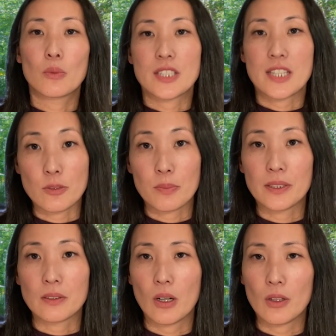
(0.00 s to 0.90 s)
which has
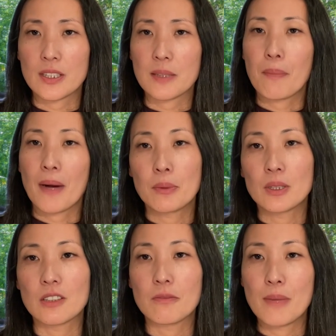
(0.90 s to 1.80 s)
been called the
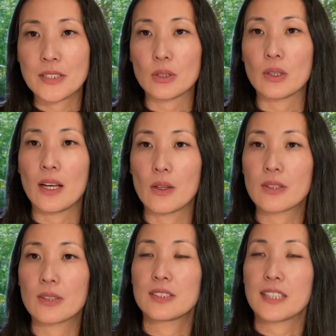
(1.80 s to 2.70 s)
Bible of Mental
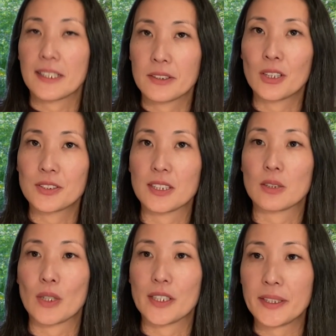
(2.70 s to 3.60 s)
Health Diagnostic
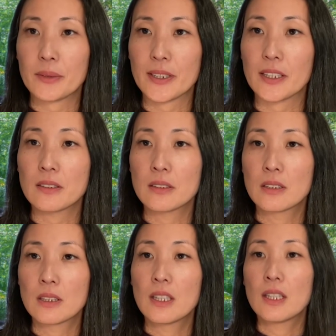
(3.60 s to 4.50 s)
Criteria,
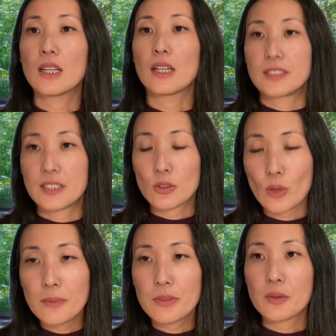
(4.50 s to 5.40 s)

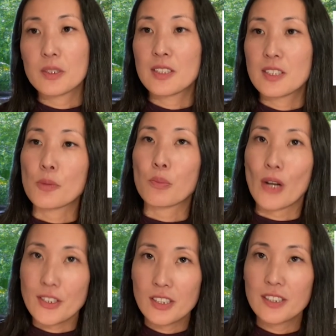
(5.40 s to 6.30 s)
describes
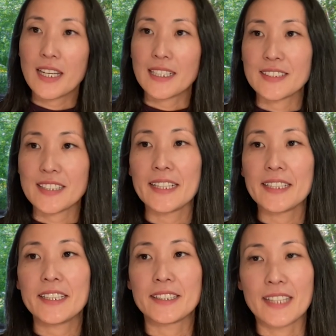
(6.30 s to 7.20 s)
depression,
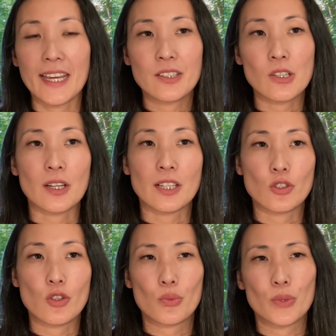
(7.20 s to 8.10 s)
anxiety, and anger
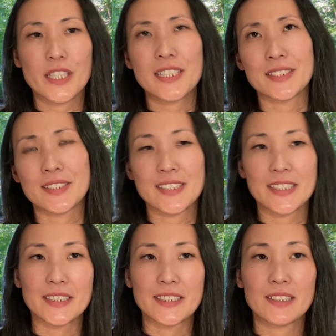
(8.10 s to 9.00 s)
as 3
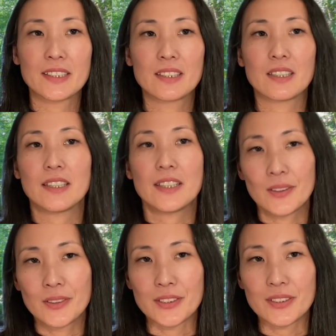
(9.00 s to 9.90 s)
distinct
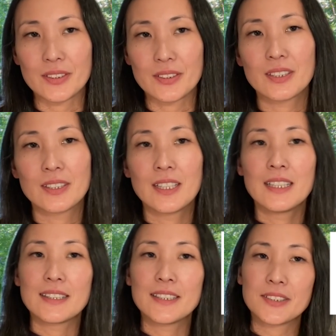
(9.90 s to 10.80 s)
illnesses,
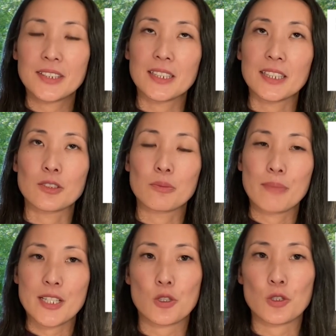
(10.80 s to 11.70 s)
listed as
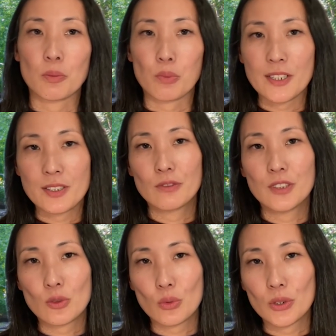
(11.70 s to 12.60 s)
major depressive
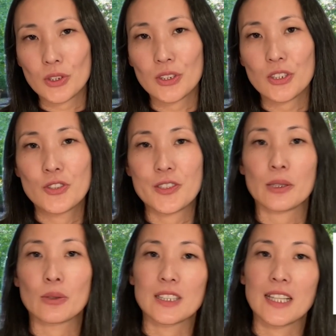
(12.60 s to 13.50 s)
disorder,
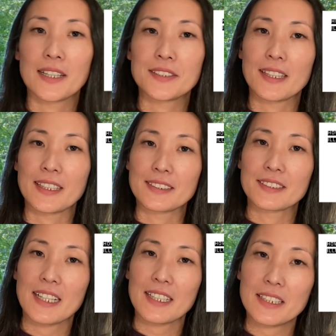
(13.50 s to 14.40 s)
generalized
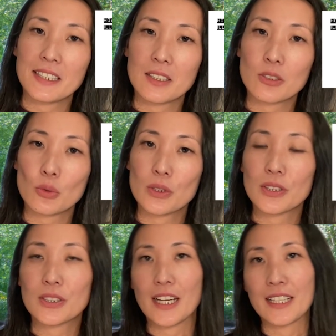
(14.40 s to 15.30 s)
anxiety
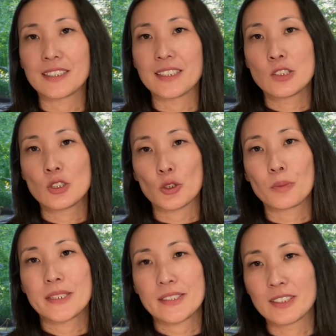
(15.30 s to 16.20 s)
disorder, and
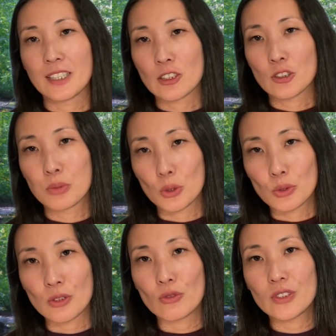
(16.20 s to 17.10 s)
intermittent
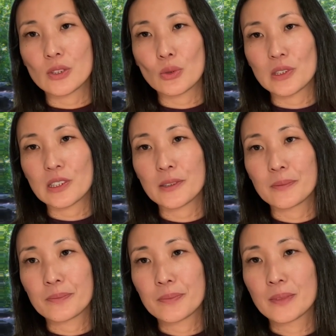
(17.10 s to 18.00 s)
explosive disorder.